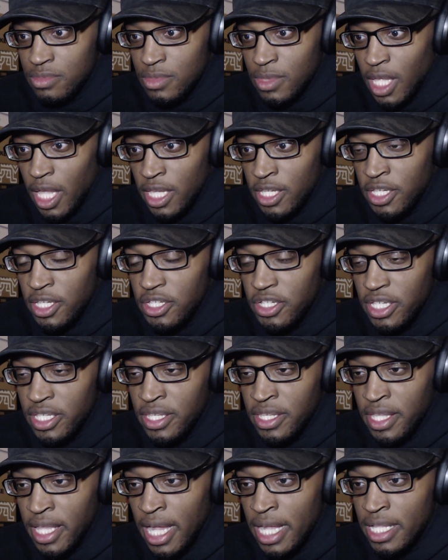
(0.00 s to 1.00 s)
And she's
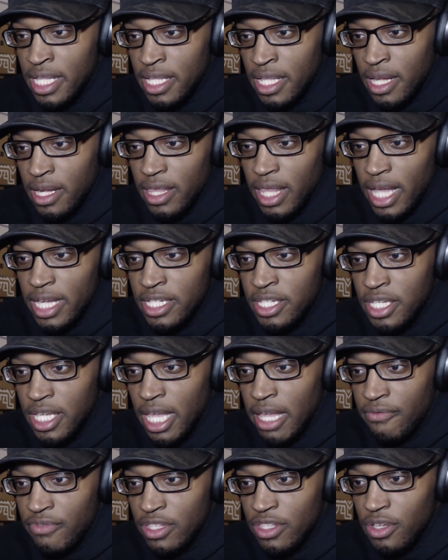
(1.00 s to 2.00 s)
just standing there like she
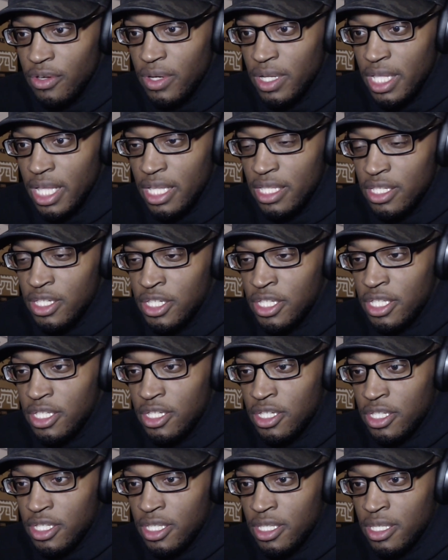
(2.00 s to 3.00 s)
ain't even doing that, and
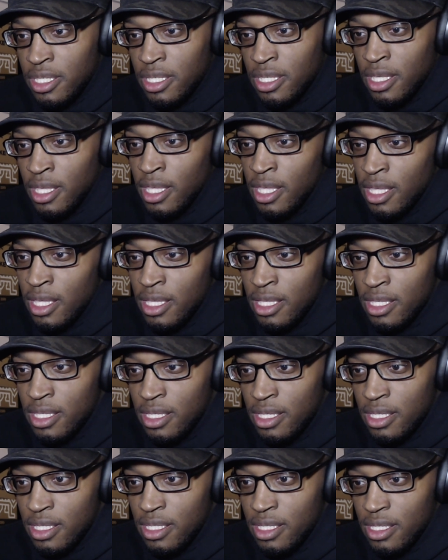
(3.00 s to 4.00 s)
She's just. And
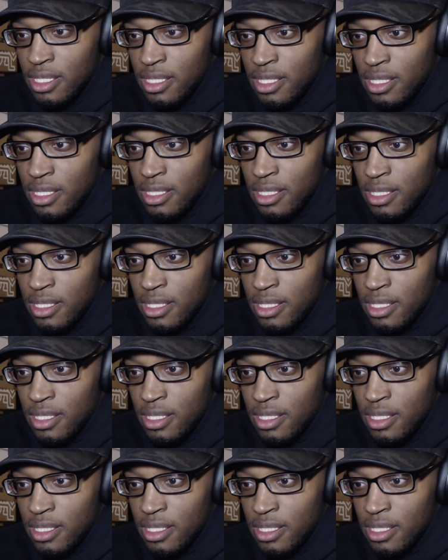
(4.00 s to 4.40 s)
after two minutes